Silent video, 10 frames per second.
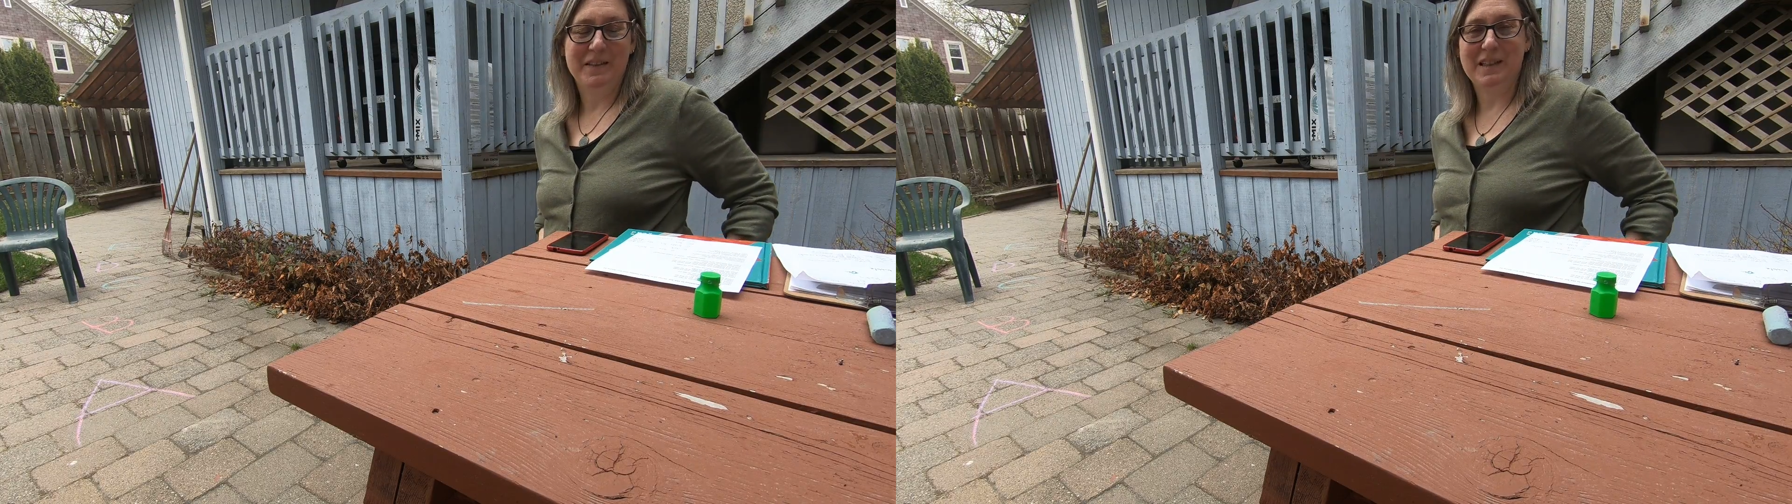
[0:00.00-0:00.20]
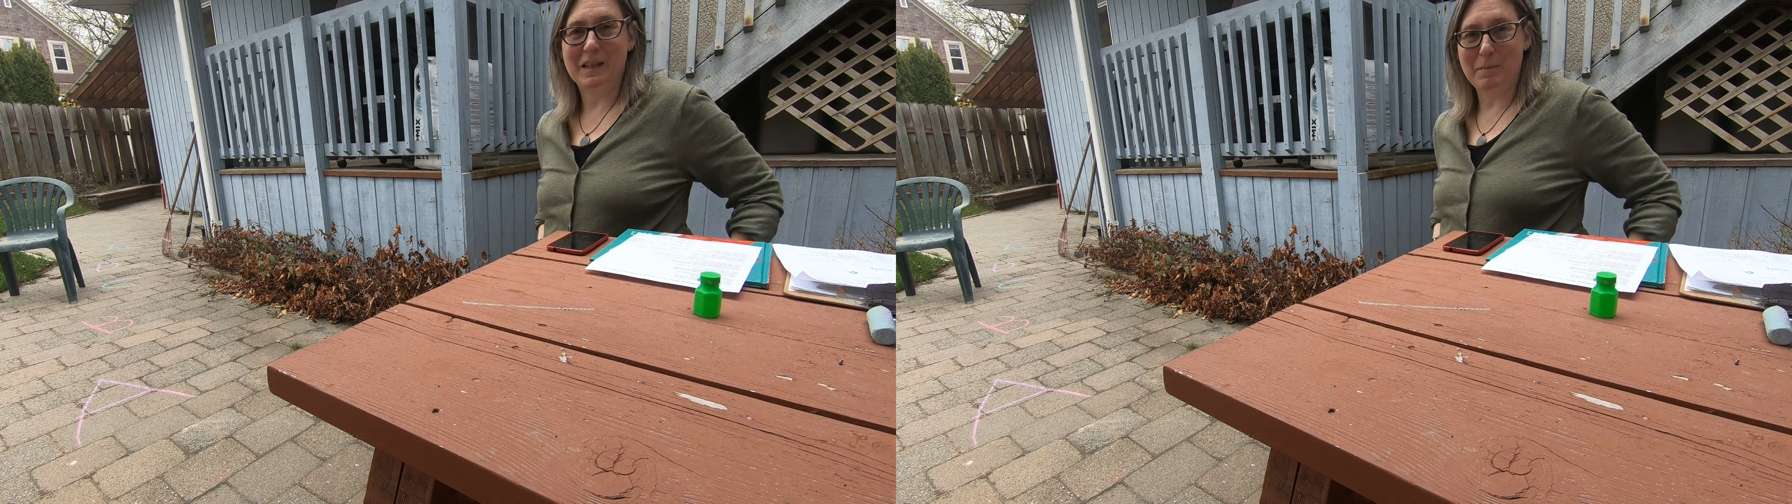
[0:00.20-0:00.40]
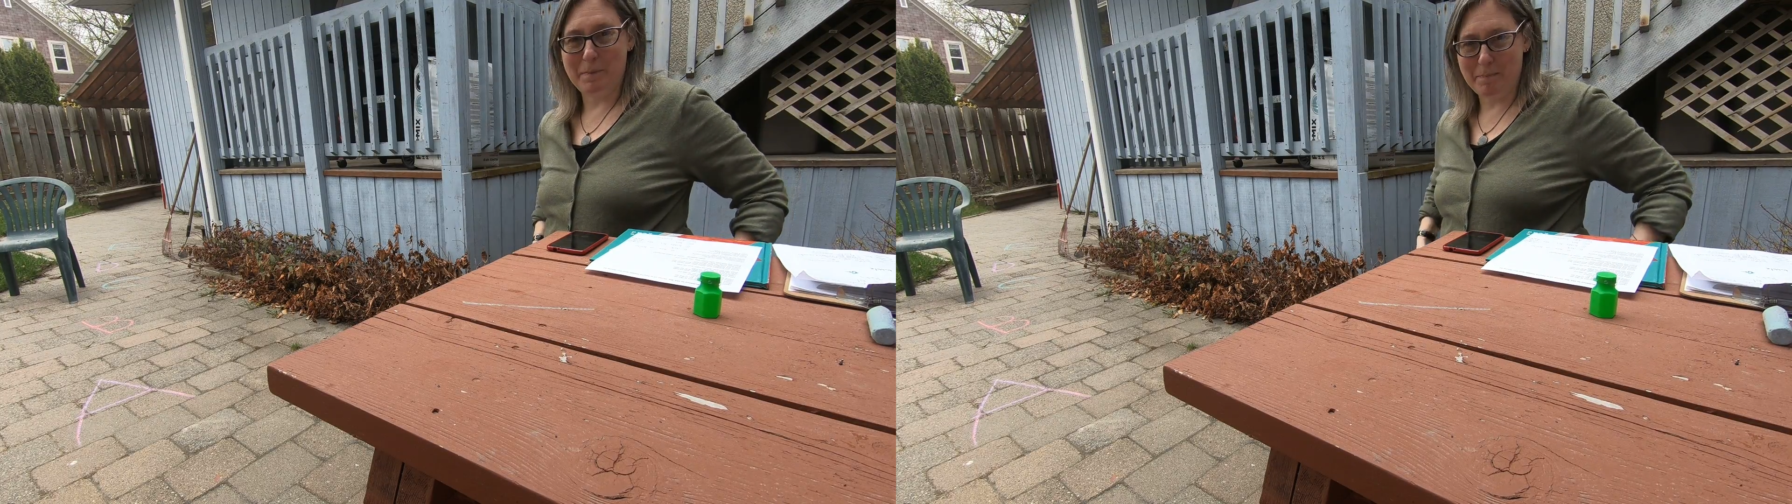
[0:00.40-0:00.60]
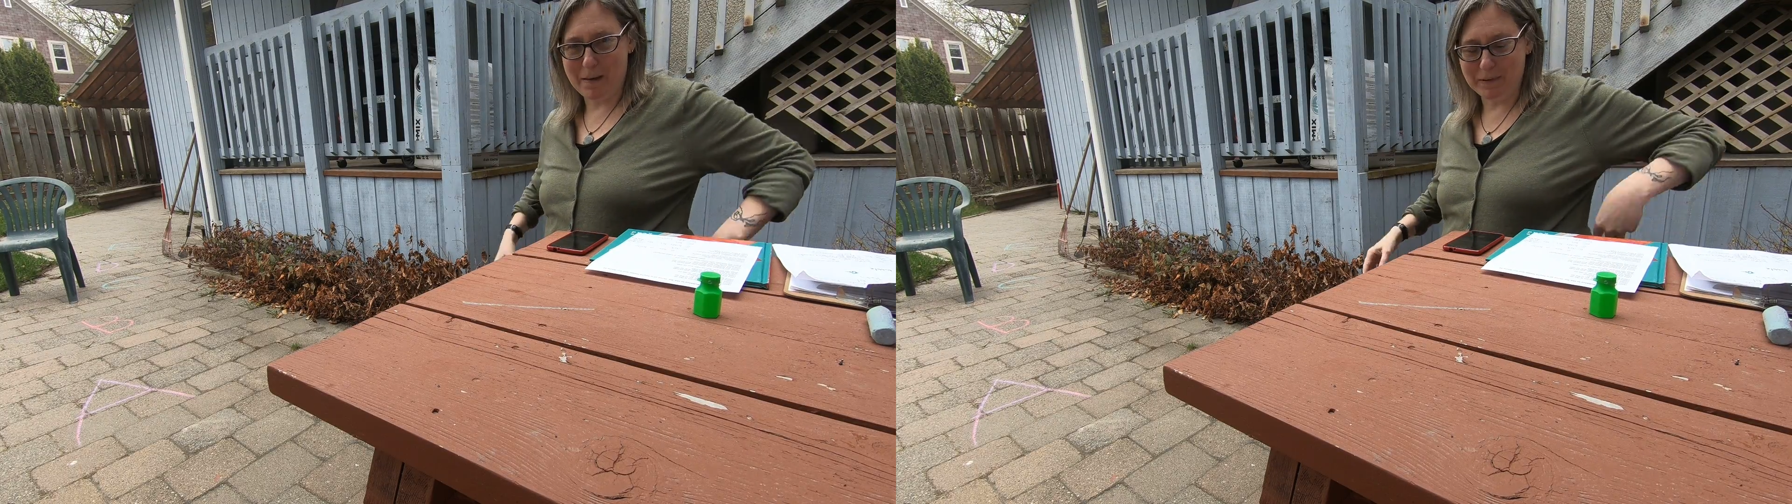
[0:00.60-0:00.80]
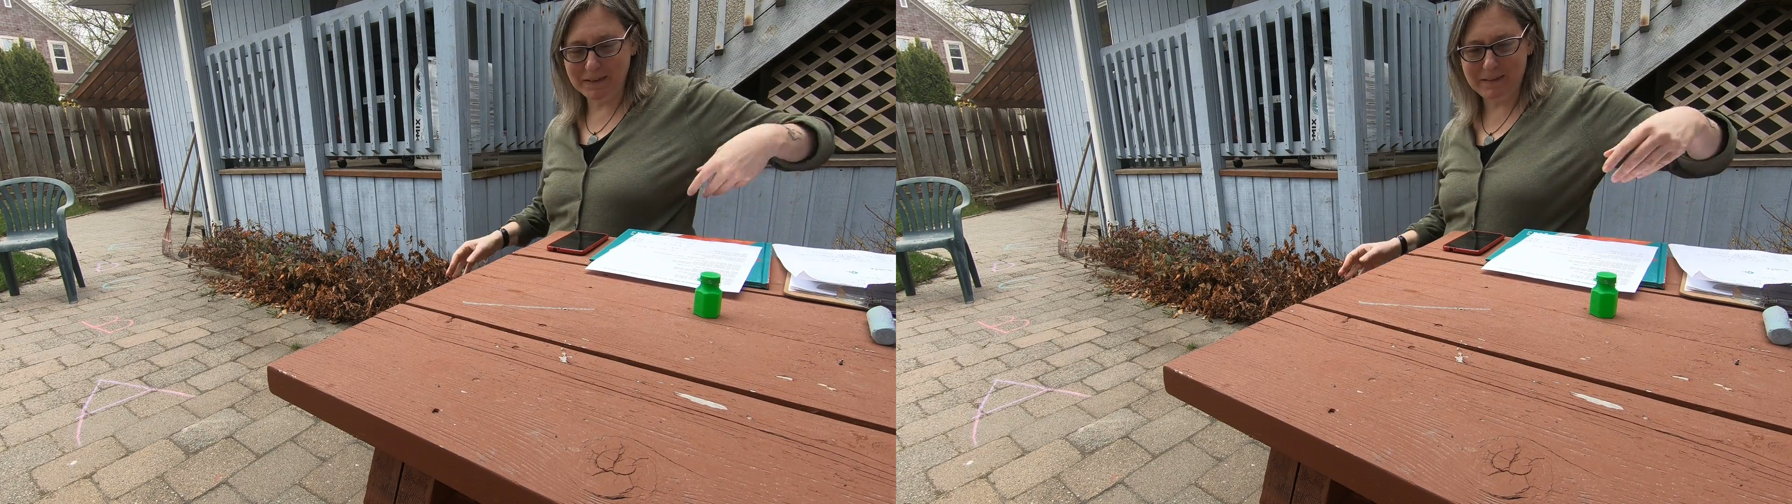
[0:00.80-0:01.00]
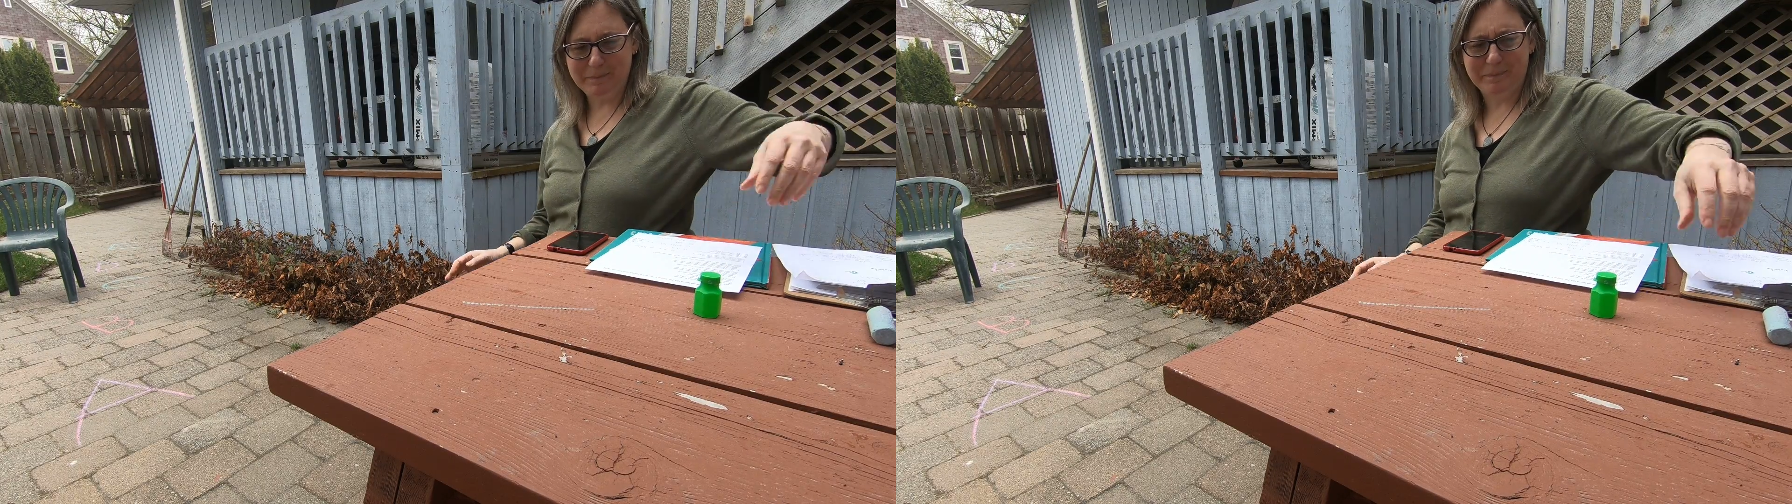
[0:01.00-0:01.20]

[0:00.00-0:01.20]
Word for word: So there'll be bubbles